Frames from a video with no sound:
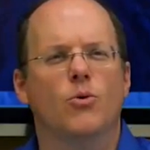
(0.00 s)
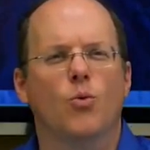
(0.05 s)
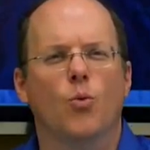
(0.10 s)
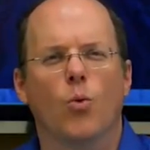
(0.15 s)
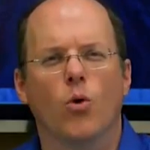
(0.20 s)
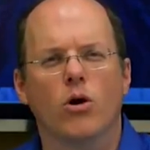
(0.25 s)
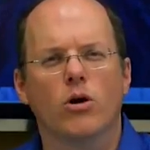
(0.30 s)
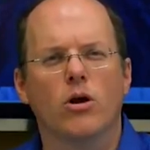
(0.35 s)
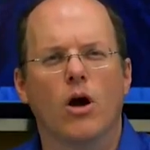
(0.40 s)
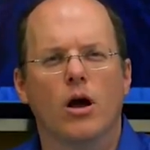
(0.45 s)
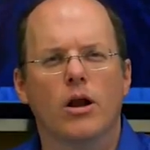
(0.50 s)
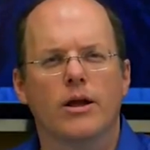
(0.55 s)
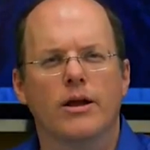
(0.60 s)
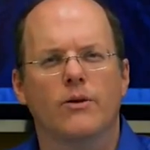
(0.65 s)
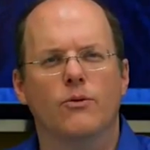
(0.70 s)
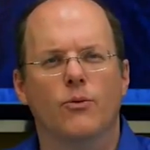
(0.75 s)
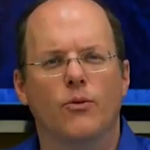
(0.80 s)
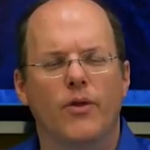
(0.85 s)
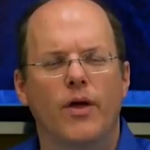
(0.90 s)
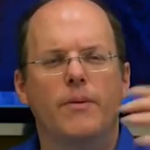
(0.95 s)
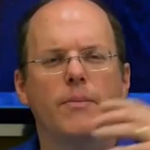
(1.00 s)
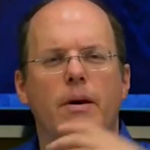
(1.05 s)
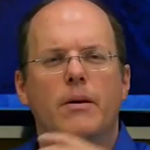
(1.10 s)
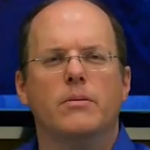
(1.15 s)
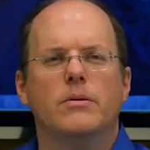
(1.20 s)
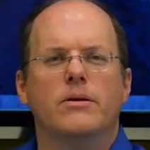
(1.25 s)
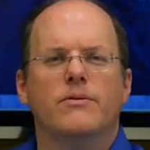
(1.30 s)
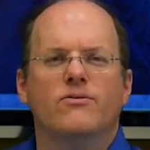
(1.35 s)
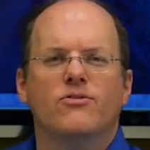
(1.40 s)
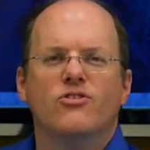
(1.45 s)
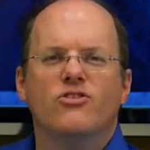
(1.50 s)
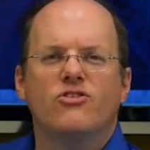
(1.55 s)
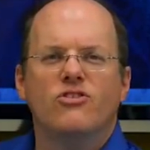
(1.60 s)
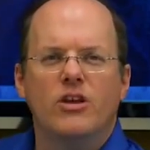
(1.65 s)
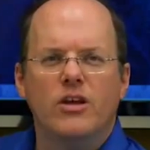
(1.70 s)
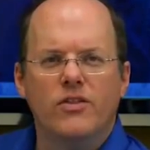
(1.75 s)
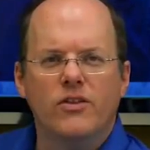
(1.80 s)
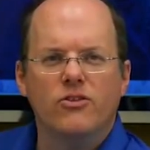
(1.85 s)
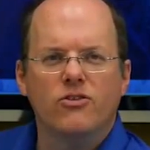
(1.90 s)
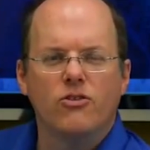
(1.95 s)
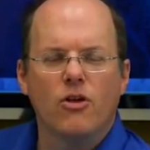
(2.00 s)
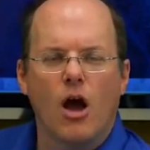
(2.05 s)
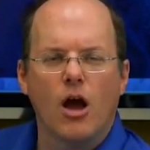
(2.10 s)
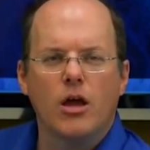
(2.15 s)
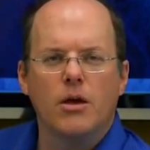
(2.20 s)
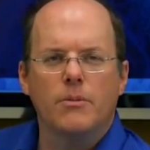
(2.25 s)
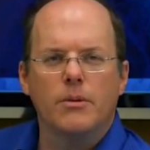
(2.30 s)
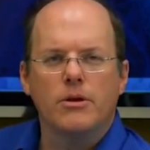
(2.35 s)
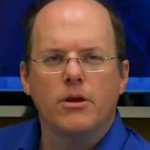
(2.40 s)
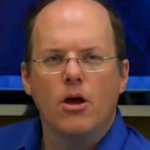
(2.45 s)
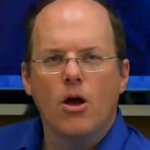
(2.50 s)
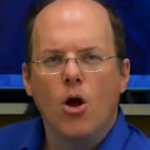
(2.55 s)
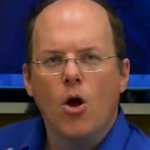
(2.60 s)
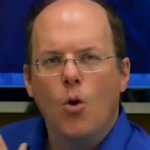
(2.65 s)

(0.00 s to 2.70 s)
with Word on it? Will they be able to even see this document?